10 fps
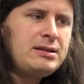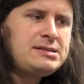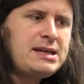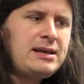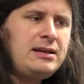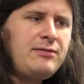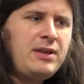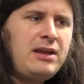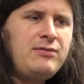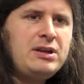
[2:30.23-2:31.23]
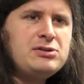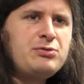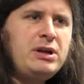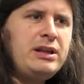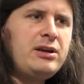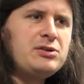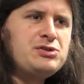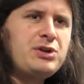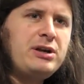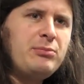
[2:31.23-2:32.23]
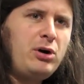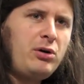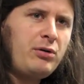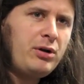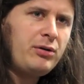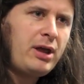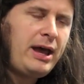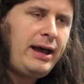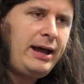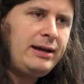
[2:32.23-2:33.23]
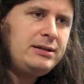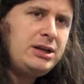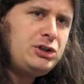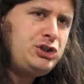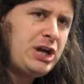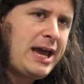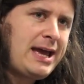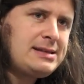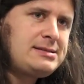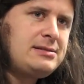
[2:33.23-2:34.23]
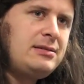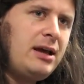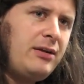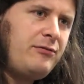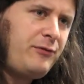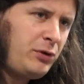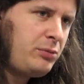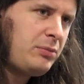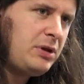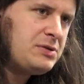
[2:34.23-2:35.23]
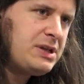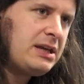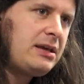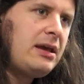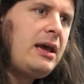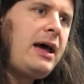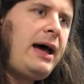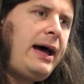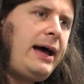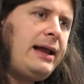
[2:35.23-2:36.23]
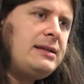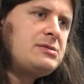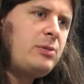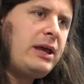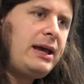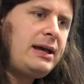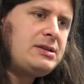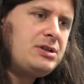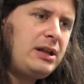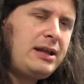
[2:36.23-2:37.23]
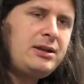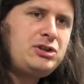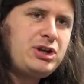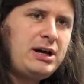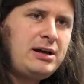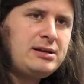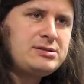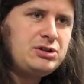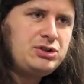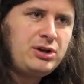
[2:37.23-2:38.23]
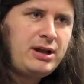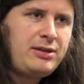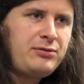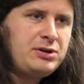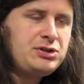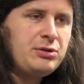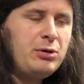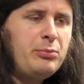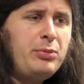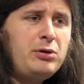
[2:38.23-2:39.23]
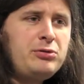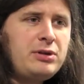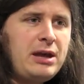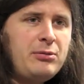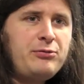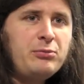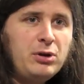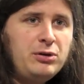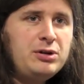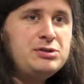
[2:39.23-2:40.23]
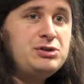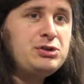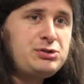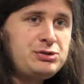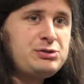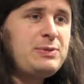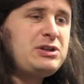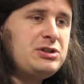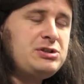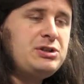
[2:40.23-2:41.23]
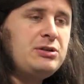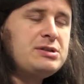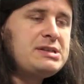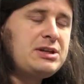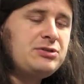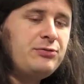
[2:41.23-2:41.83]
Second of the evenings really concentrated more on jazz and funk music, and we had Yolanda Charles and John Etheridge come up. Both came up from London just especially to do the session